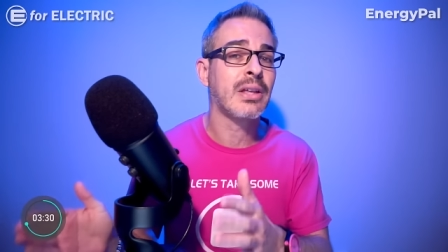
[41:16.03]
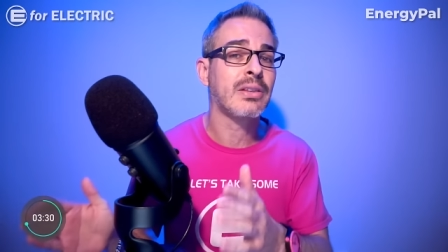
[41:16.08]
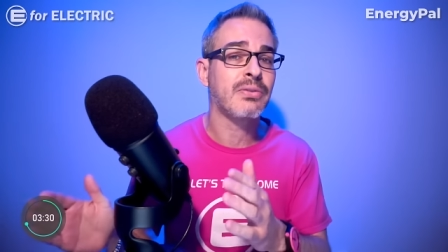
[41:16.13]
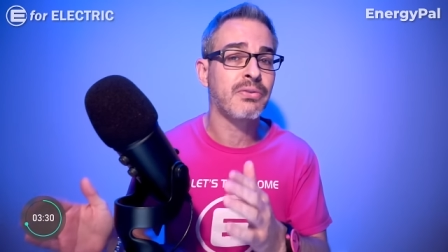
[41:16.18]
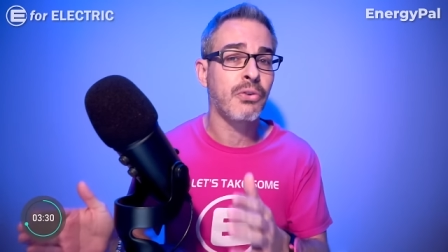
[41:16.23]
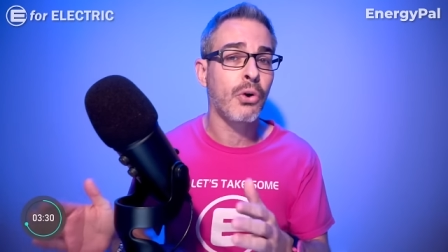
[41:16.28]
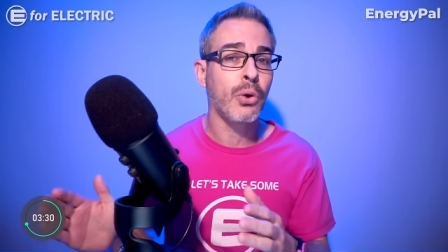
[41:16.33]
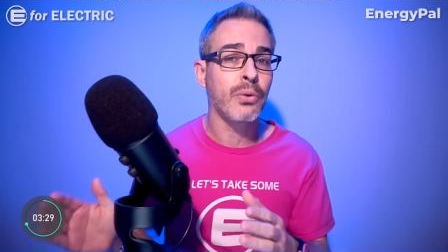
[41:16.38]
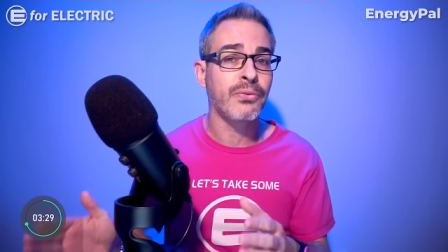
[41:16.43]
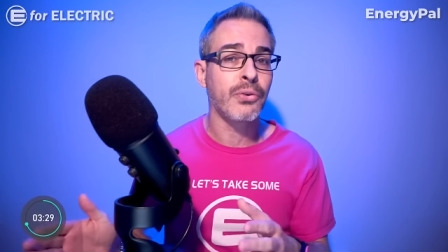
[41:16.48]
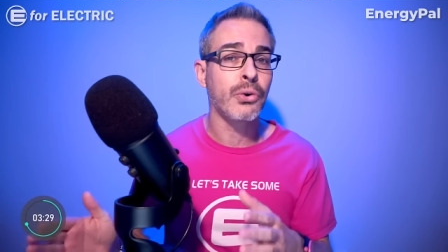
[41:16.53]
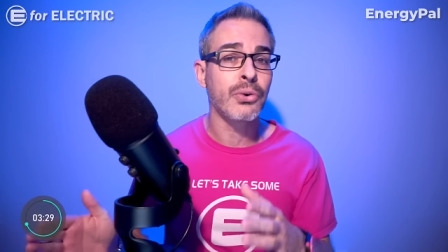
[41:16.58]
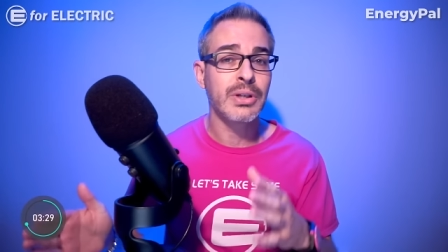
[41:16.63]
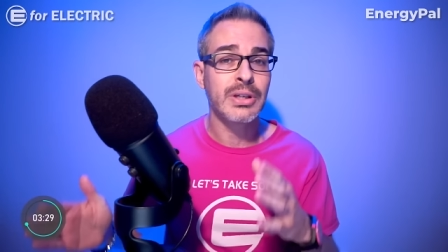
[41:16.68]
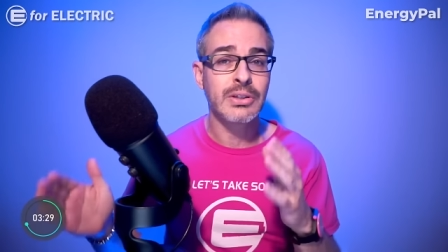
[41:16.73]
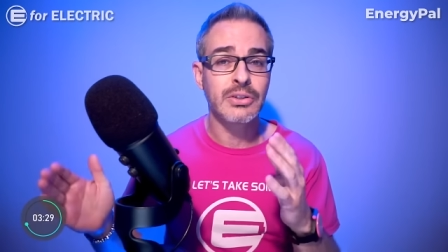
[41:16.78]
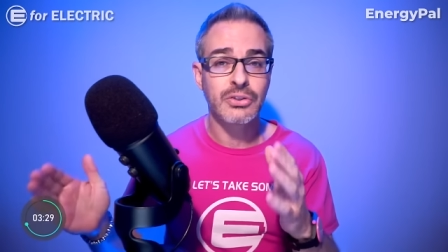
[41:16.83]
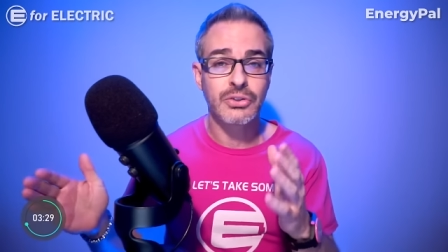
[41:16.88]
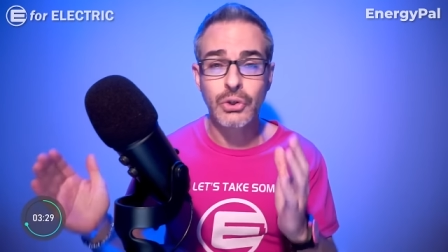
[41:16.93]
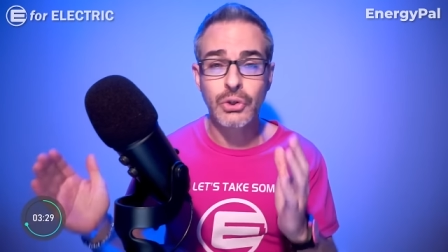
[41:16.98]
that Volvo
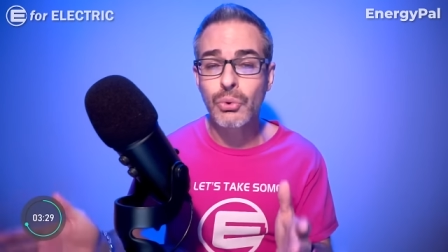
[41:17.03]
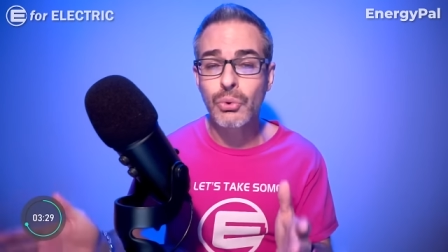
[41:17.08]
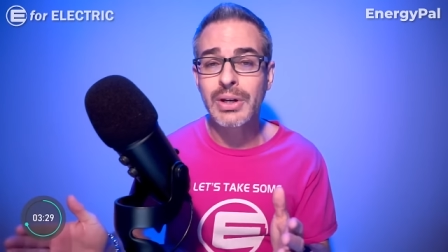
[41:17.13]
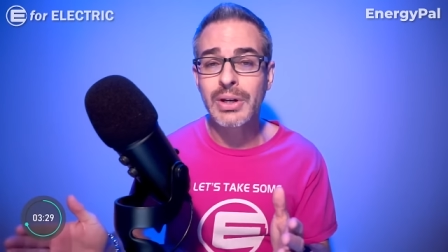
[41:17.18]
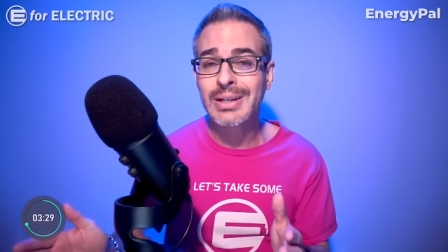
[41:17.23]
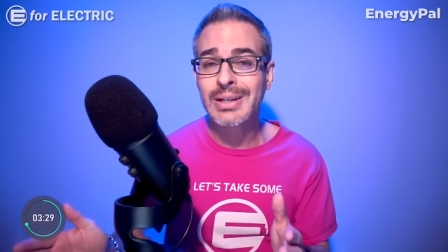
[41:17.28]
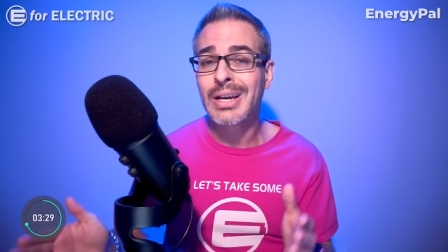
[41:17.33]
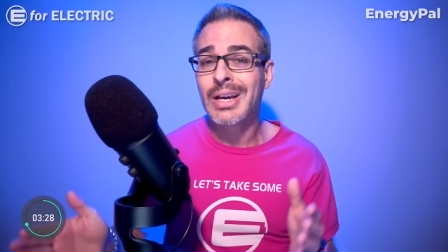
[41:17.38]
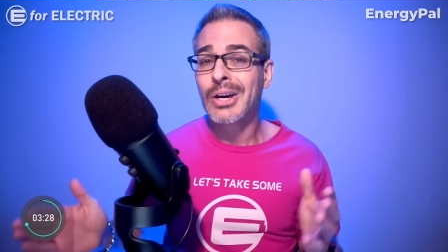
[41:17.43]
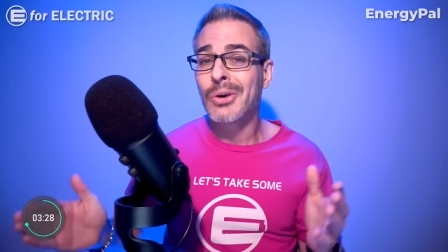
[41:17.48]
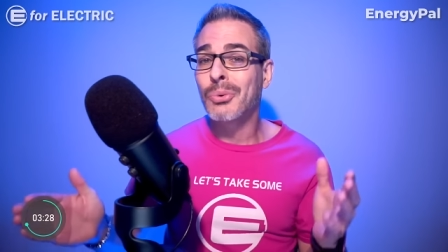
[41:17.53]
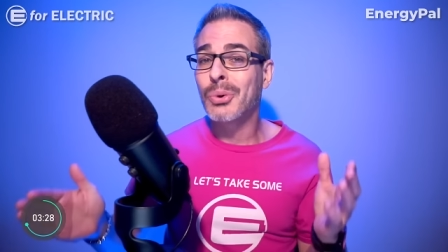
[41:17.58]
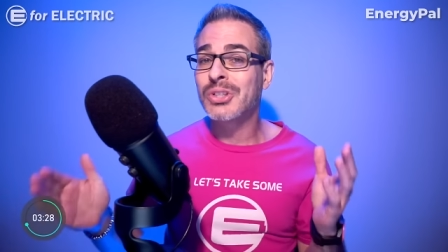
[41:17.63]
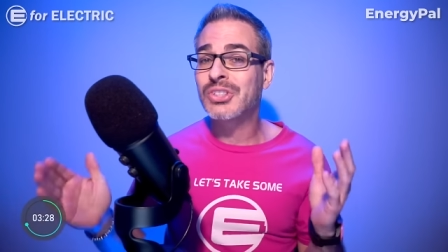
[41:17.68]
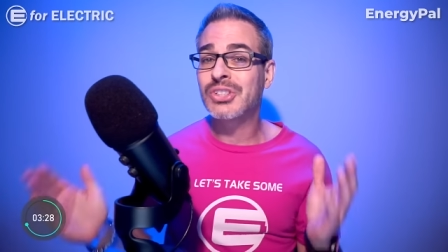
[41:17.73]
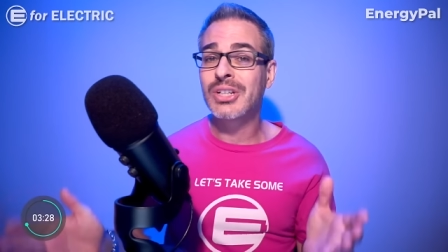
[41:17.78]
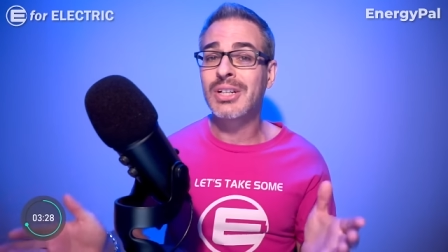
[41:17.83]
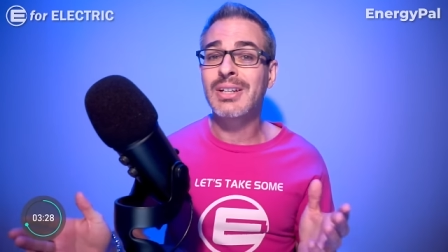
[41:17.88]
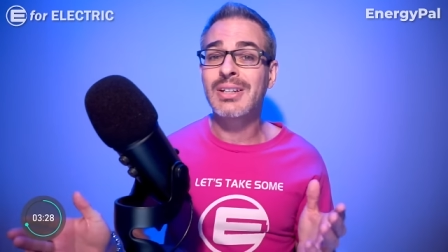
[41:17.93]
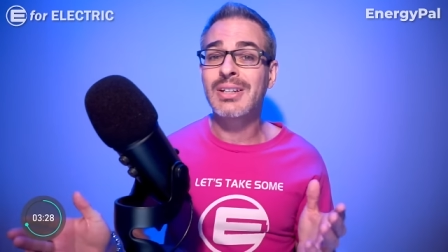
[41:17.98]
is doing, which